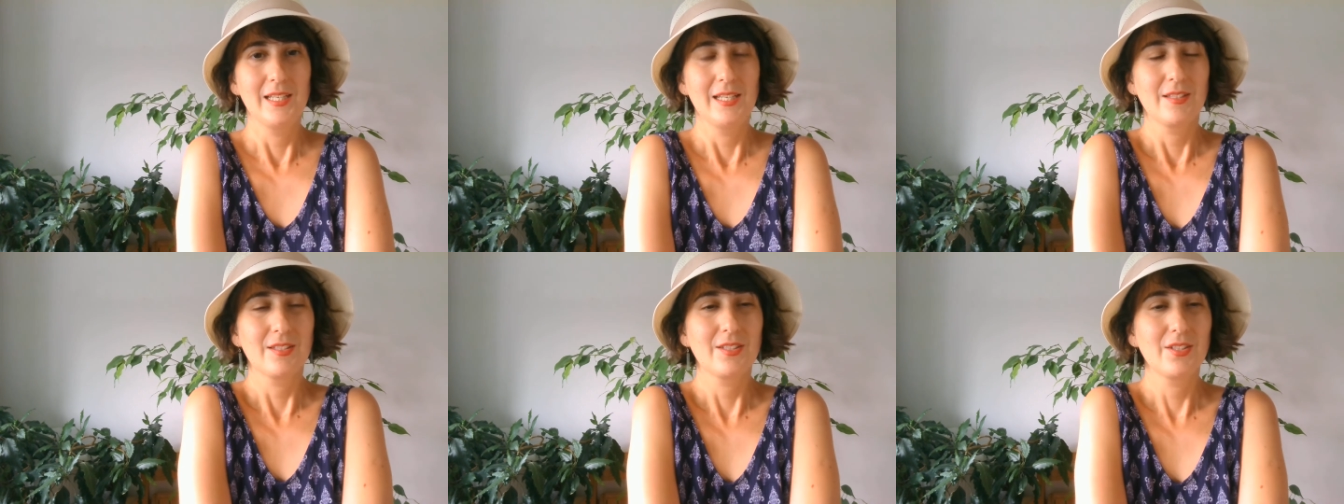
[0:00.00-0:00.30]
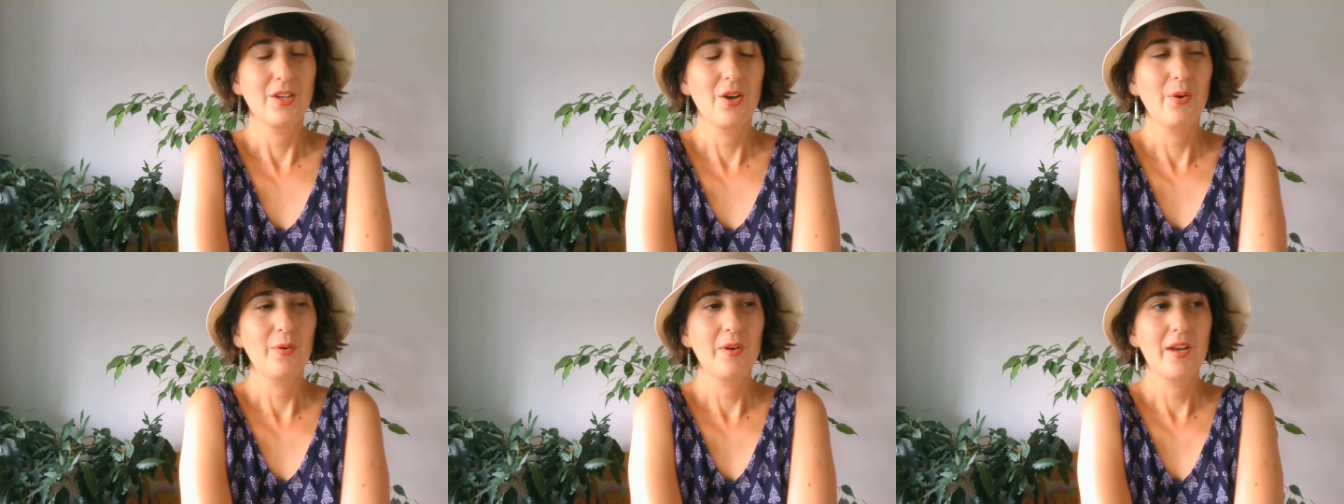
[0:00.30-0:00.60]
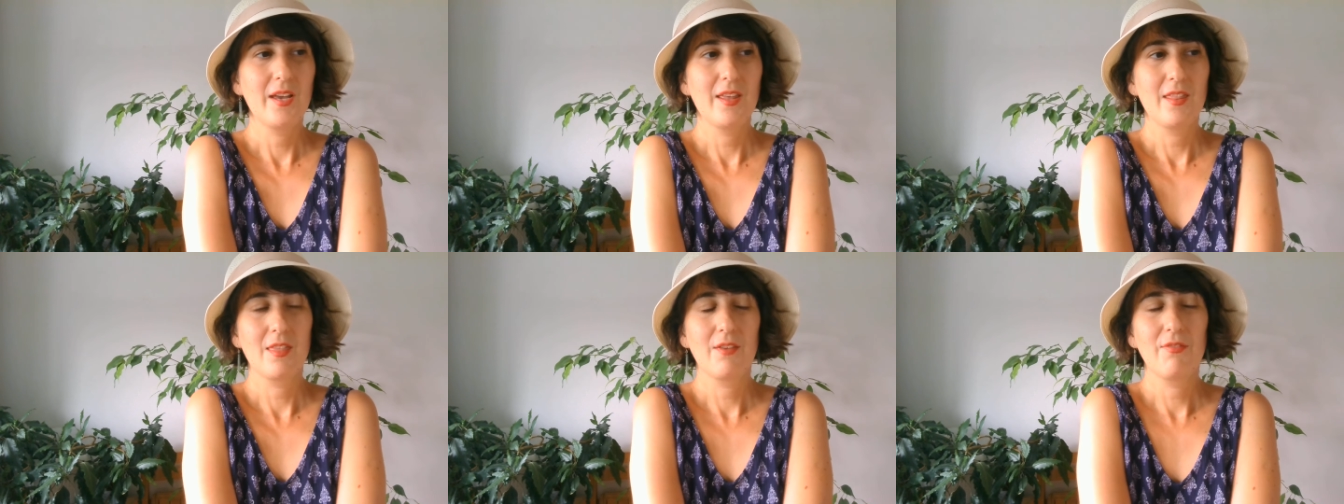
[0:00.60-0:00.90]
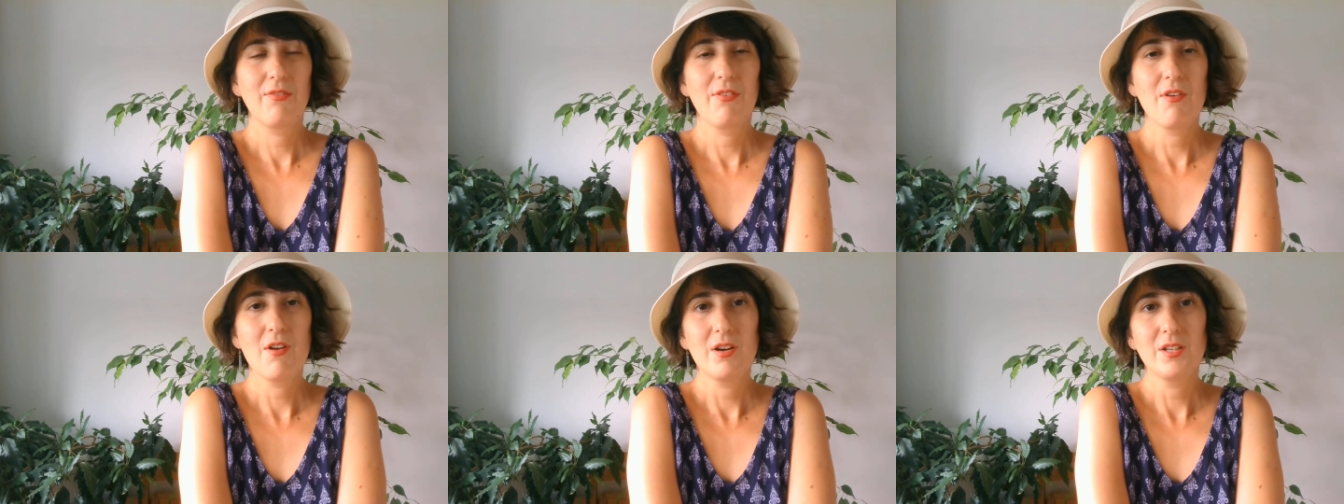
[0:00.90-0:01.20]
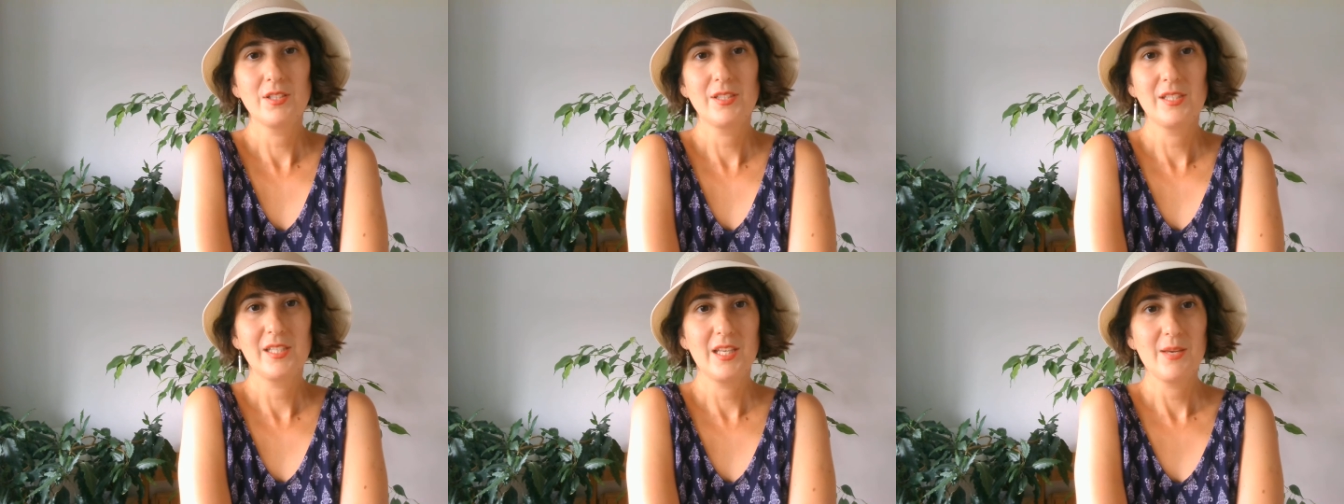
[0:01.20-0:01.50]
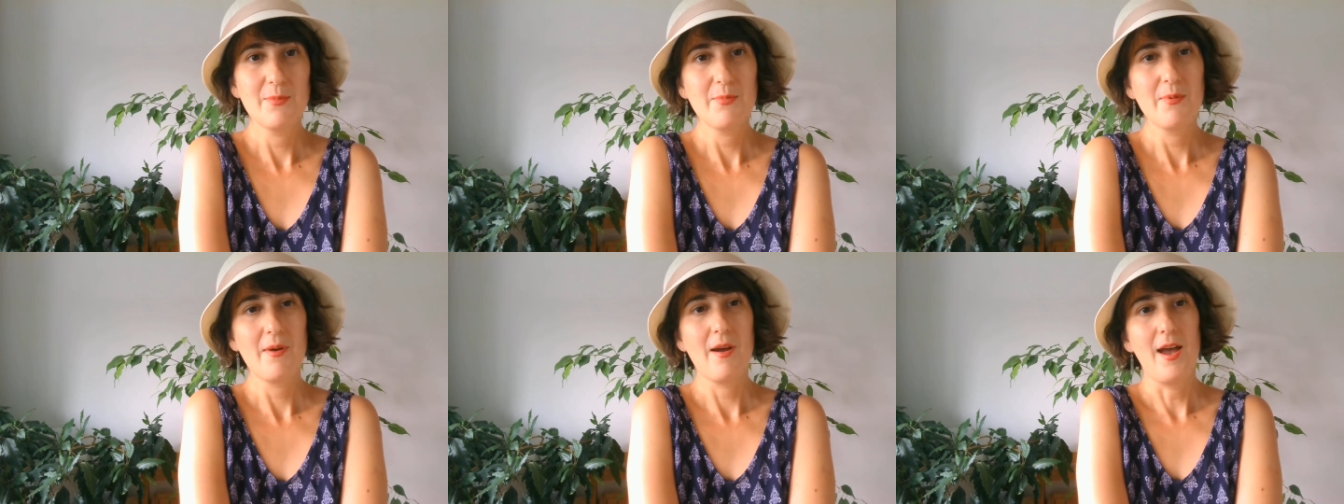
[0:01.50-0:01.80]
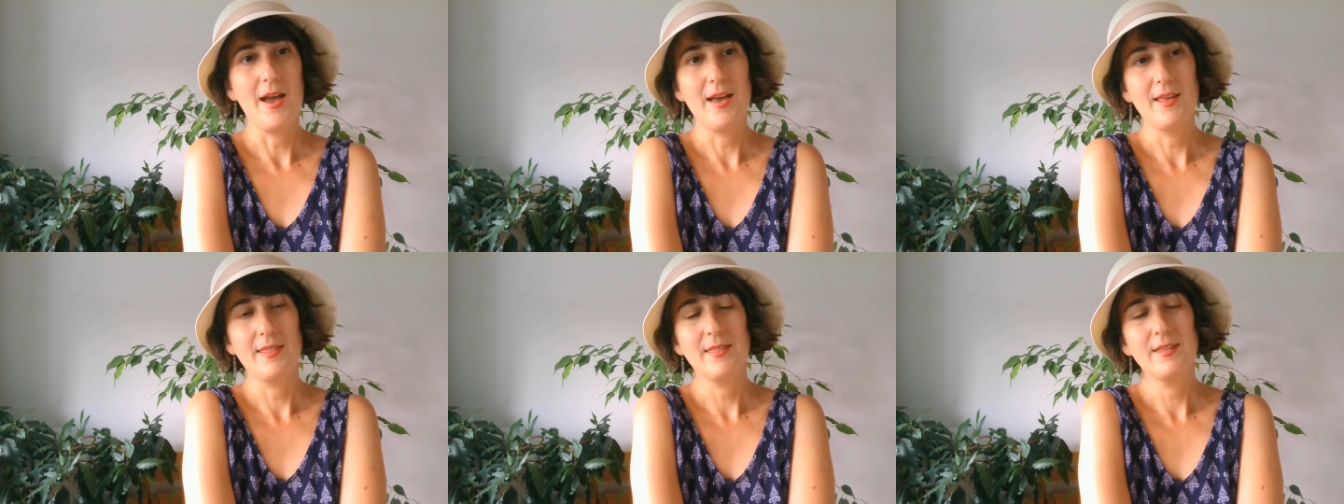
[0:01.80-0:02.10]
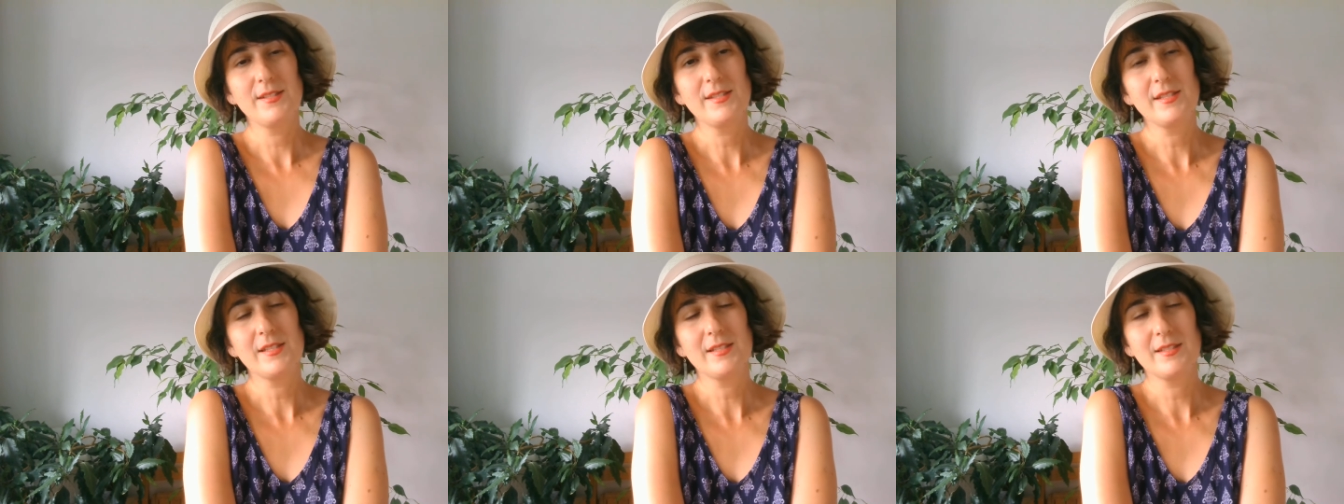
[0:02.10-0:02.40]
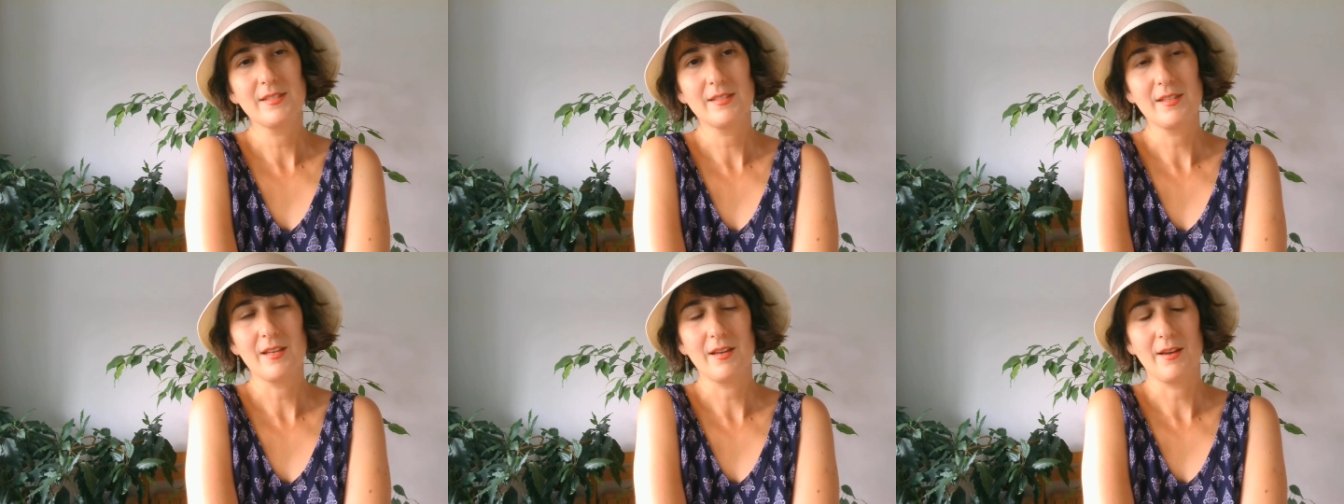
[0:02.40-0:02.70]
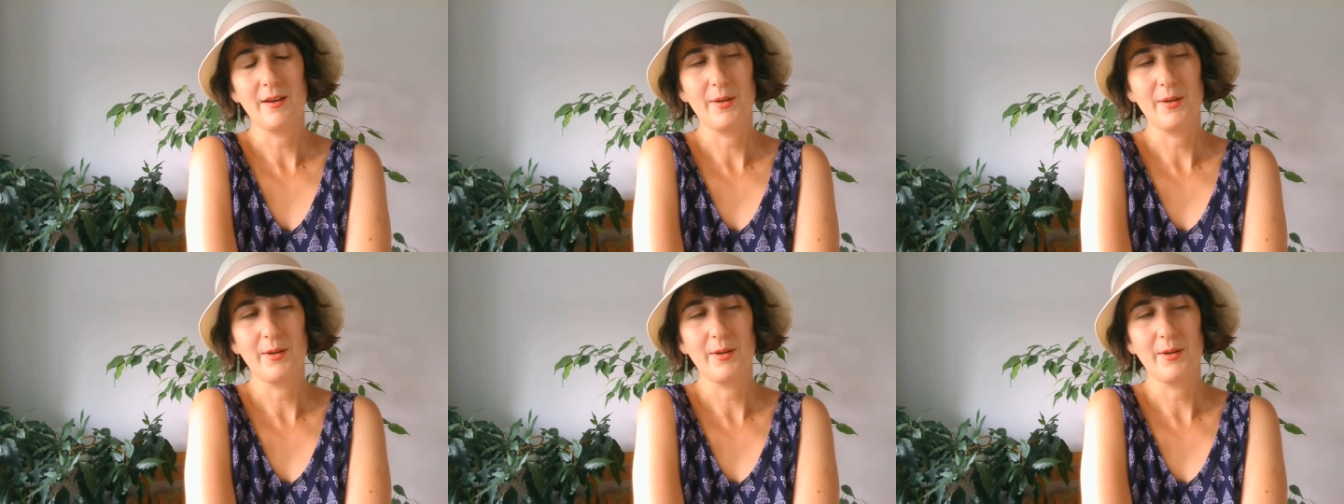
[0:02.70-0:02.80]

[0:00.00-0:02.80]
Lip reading: So, and the third tip, and this is